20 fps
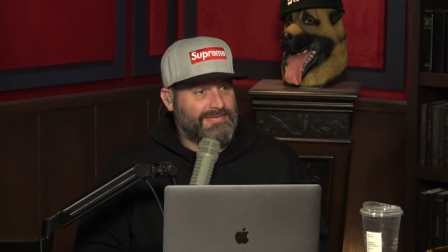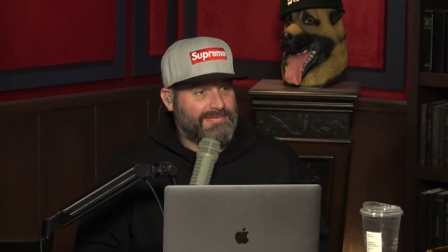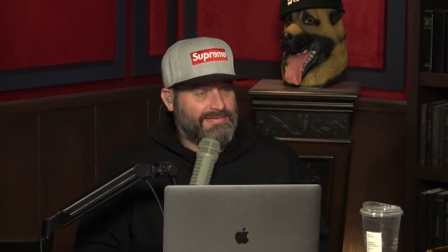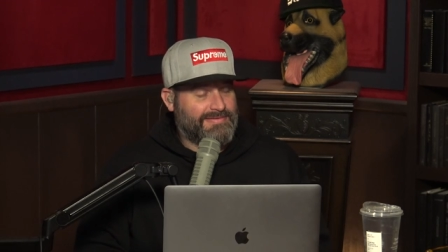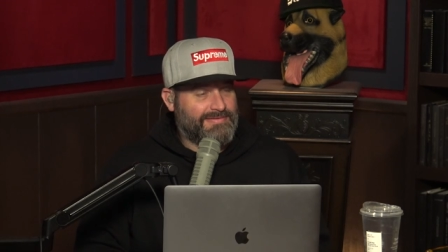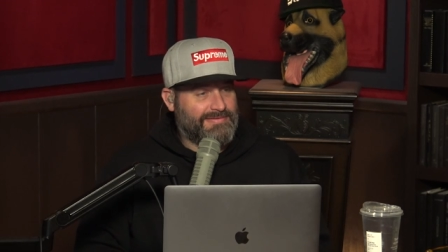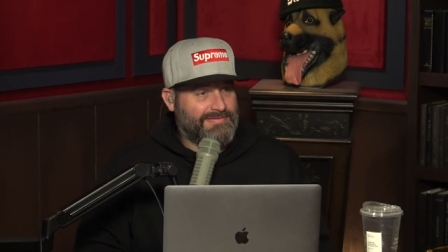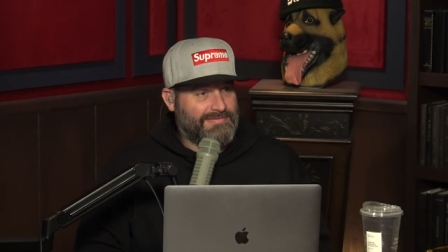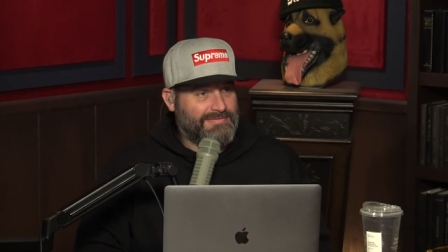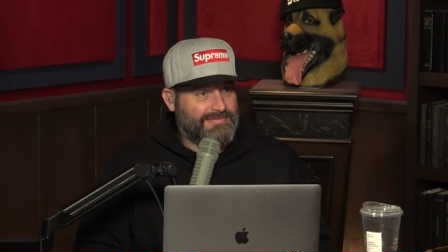I'm
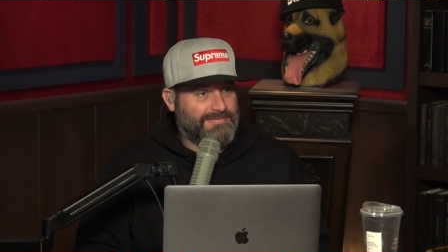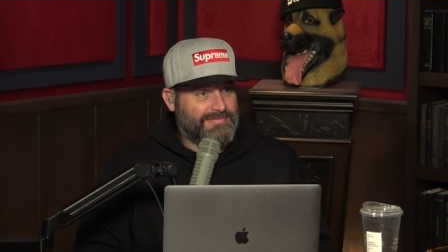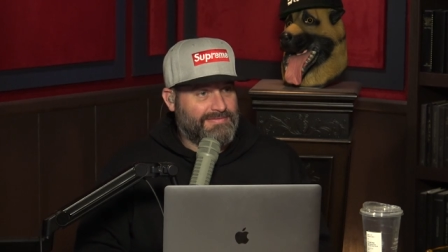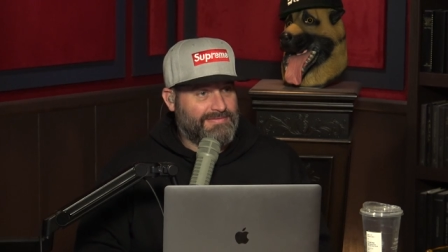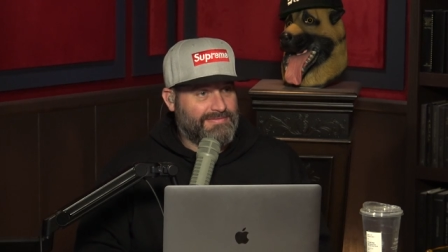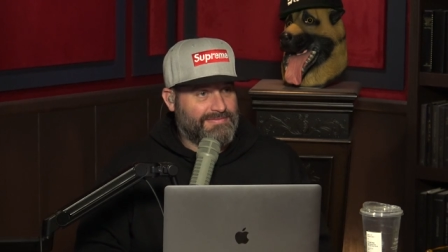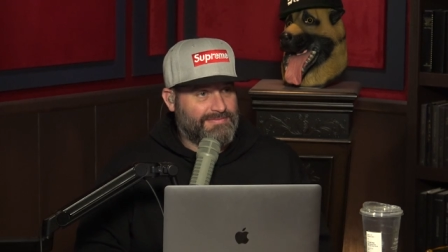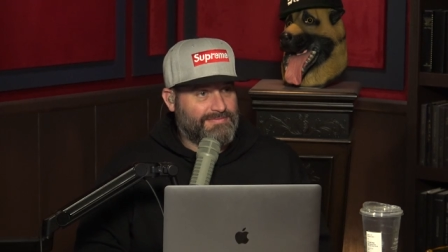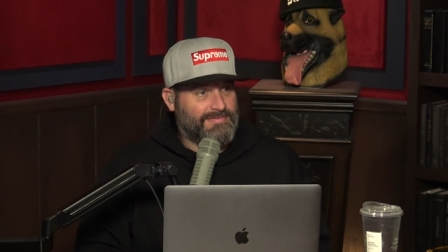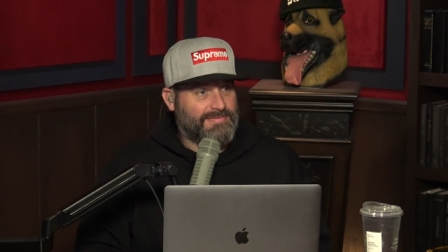doing what you
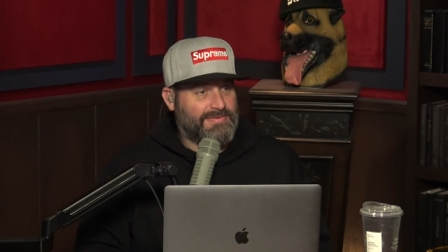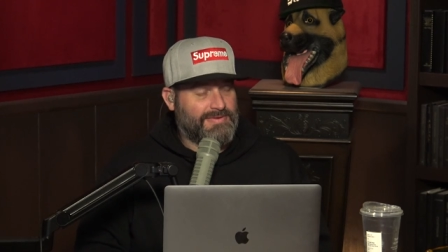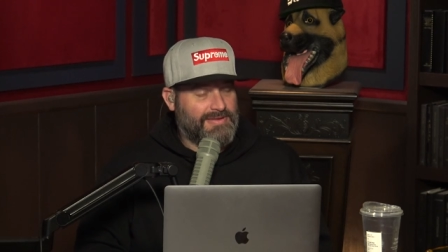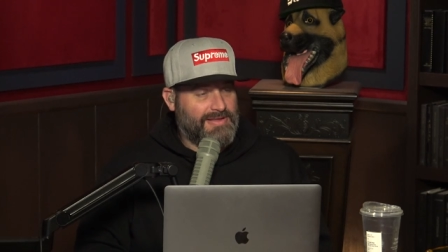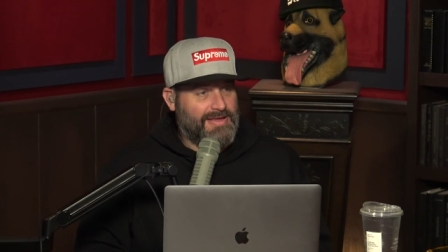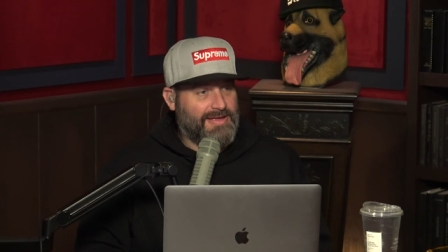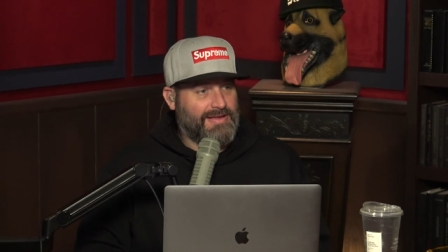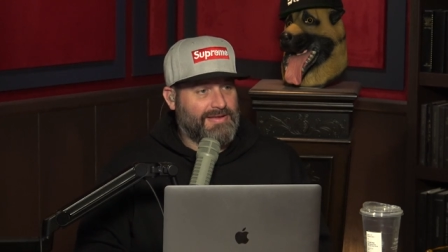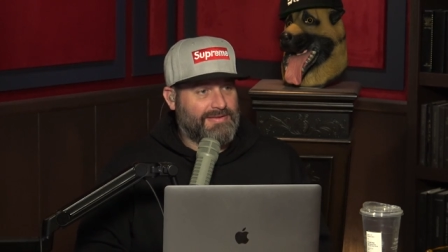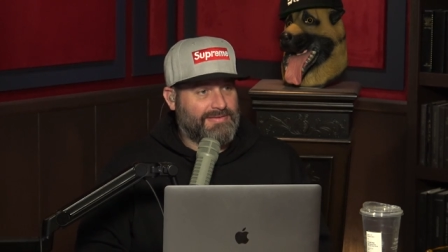asked me to
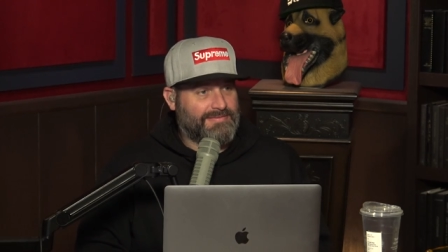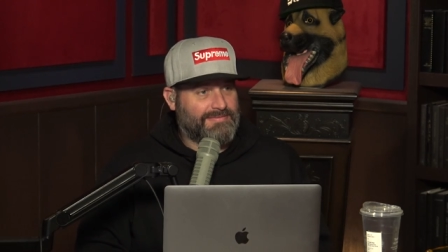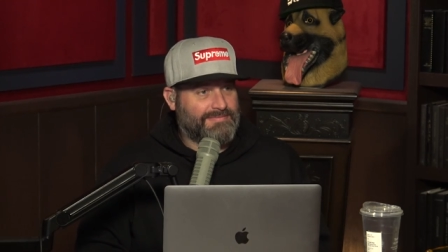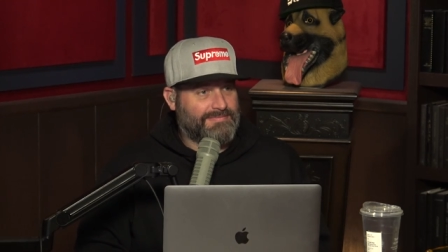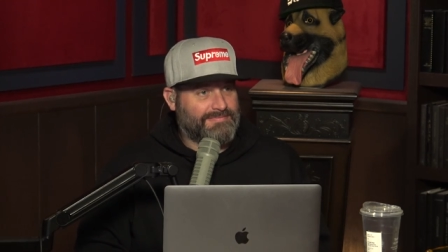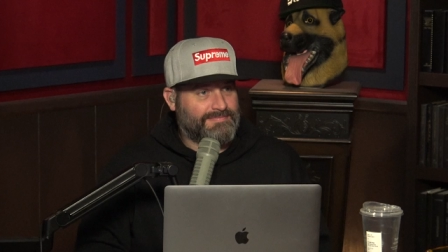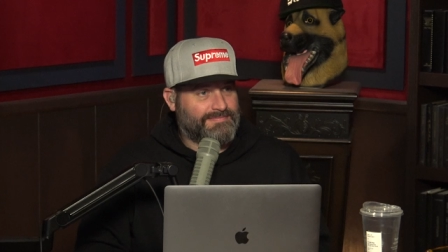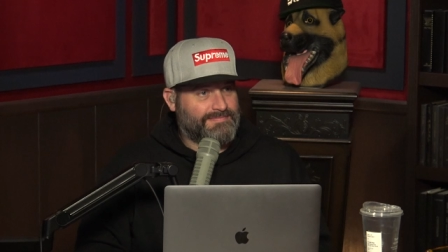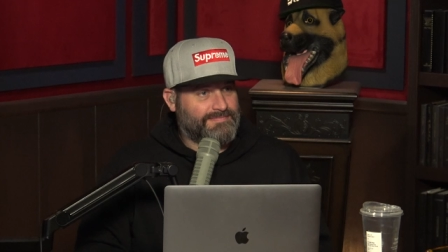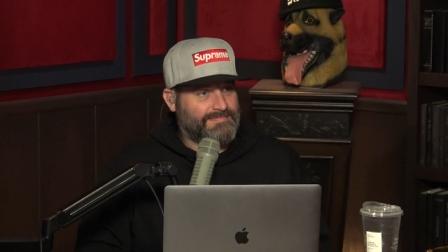do, yeah.
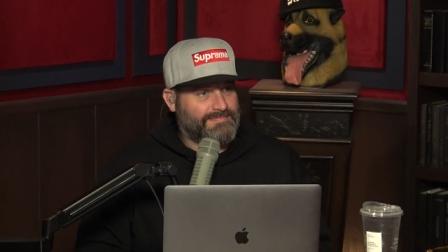right?